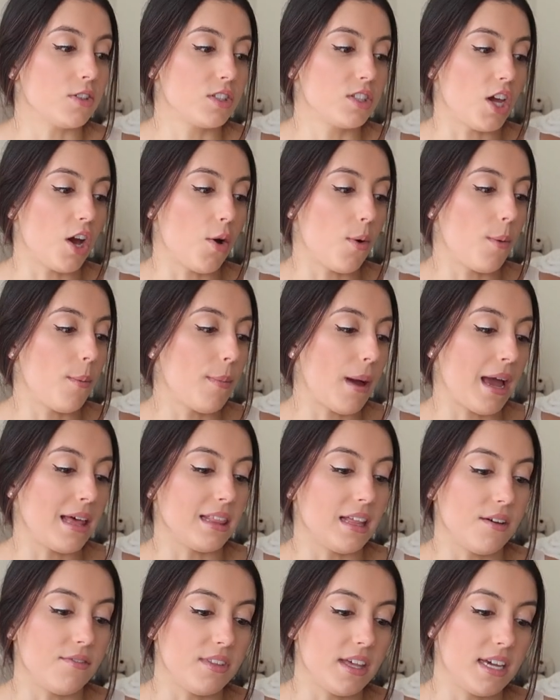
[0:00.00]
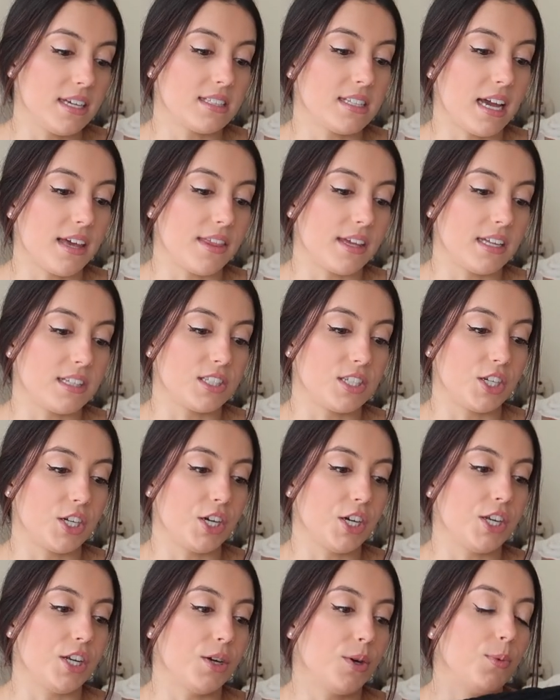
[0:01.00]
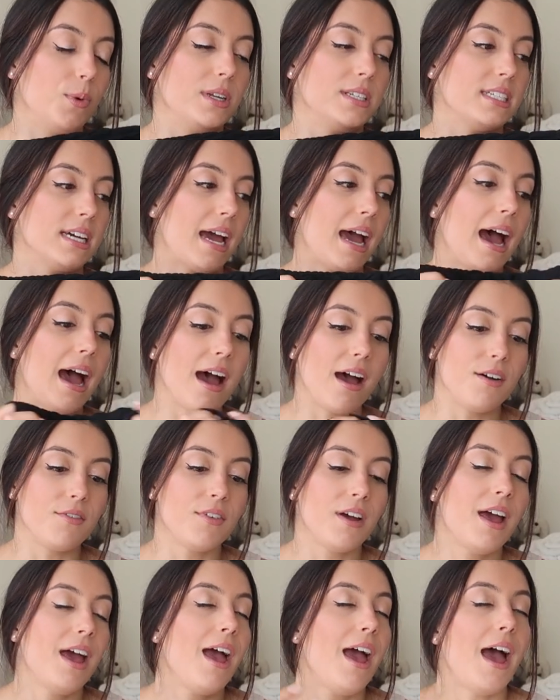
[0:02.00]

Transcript: So I love this. I think it's a good one to have.